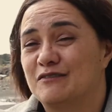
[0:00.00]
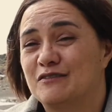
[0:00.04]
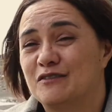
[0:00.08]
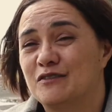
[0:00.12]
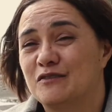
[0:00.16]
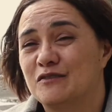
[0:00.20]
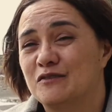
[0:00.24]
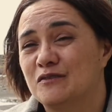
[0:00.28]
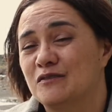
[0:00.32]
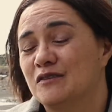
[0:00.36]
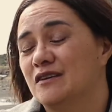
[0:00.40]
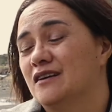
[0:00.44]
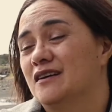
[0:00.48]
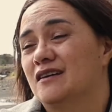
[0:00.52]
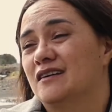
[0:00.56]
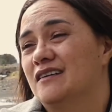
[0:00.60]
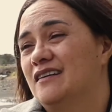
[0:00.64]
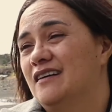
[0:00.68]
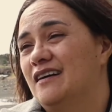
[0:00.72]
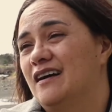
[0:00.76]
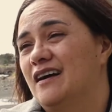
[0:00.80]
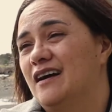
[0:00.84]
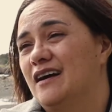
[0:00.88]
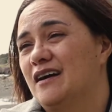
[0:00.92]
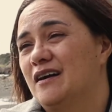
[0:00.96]
level,
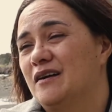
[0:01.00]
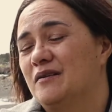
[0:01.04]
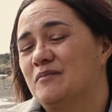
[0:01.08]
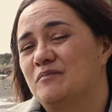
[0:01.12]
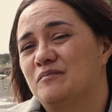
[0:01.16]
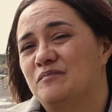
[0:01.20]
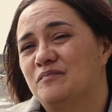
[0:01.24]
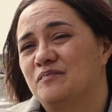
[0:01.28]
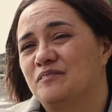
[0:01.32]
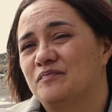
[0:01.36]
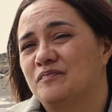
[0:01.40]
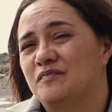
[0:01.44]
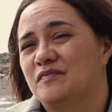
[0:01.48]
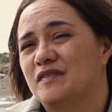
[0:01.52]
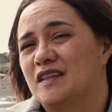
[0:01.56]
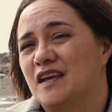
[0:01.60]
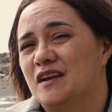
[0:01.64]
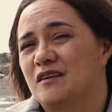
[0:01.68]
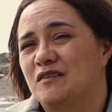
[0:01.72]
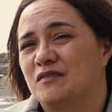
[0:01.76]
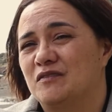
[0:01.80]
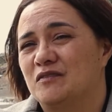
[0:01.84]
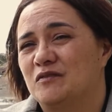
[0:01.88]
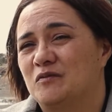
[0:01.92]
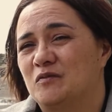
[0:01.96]

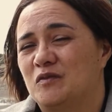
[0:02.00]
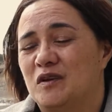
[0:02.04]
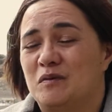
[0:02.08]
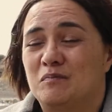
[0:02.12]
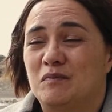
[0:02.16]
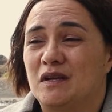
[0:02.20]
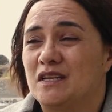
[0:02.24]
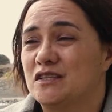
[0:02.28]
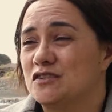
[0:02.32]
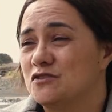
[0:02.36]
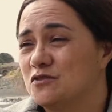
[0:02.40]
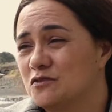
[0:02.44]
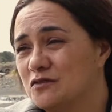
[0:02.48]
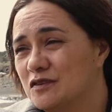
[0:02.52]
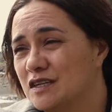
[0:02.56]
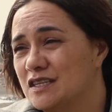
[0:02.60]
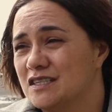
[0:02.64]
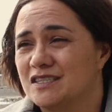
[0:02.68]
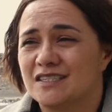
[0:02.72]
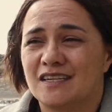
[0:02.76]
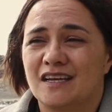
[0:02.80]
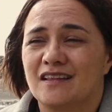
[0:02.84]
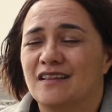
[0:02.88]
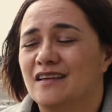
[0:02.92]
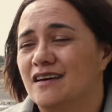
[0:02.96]
that we mentor
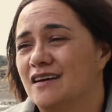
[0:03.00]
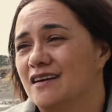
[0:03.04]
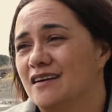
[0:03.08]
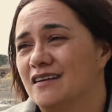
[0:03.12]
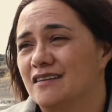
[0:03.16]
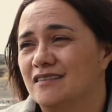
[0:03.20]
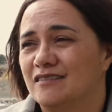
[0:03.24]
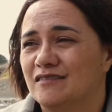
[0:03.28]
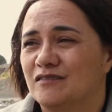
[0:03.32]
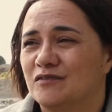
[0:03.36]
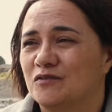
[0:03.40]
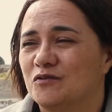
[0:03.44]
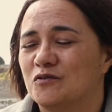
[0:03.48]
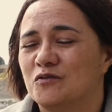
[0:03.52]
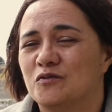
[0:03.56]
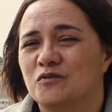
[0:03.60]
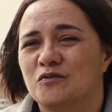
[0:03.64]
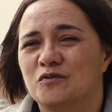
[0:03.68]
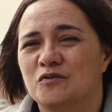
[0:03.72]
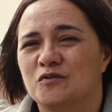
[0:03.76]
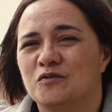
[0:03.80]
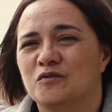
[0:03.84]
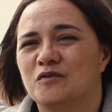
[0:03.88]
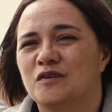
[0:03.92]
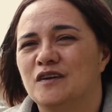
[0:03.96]
each other,
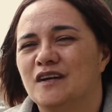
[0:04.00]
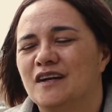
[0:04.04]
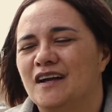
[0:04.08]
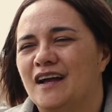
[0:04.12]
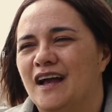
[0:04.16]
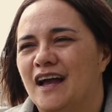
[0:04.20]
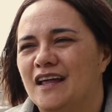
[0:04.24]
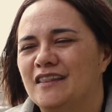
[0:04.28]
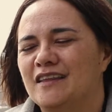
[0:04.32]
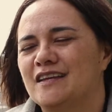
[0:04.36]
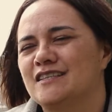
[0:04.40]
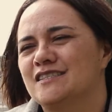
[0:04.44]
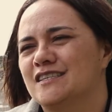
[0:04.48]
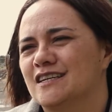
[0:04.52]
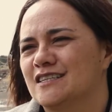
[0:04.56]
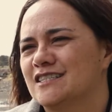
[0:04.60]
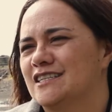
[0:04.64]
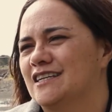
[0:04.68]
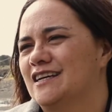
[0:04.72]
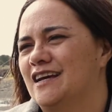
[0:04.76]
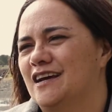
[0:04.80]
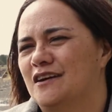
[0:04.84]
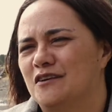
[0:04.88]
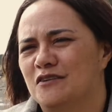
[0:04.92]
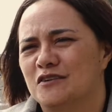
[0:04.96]
and that's
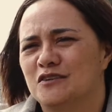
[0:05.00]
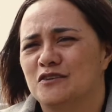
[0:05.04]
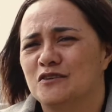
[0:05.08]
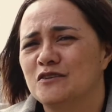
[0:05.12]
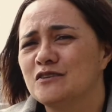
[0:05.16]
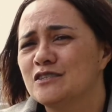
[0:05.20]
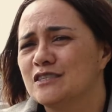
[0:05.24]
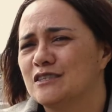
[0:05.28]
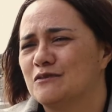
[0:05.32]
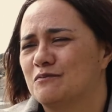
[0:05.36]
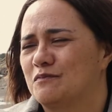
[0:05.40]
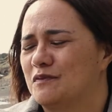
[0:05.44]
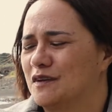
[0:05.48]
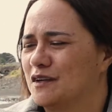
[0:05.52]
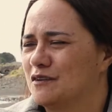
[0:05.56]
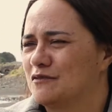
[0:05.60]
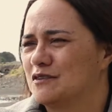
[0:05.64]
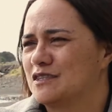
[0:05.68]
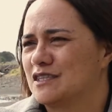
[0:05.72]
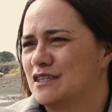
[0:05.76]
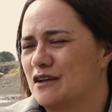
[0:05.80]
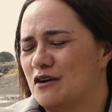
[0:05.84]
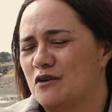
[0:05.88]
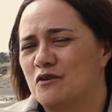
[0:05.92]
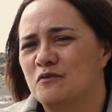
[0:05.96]
actually how it used to be.
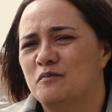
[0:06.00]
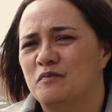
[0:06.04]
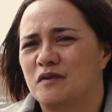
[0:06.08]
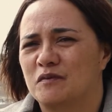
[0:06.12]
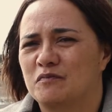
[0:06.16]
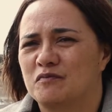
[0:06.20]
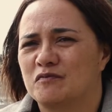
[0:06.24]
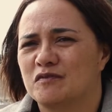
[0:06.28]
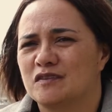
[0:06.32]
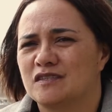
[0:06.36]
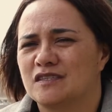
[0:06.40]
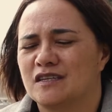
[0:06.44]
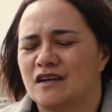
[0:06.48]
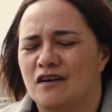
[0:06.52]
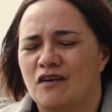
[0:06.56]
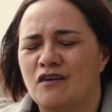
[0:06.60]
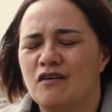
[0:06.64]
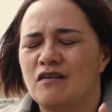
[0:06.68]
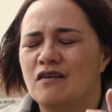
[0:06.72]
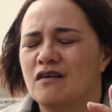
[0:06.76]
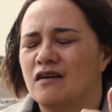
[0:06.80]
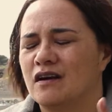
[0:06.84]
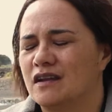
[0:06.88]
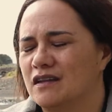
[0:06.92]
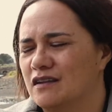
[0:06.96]
Was the old people would say,
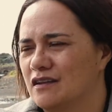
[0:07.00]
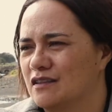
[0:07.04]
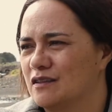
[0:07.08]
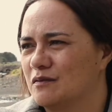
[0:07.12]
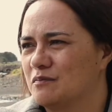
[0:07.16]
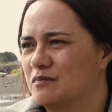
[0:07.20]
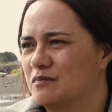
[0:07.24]
oh, I know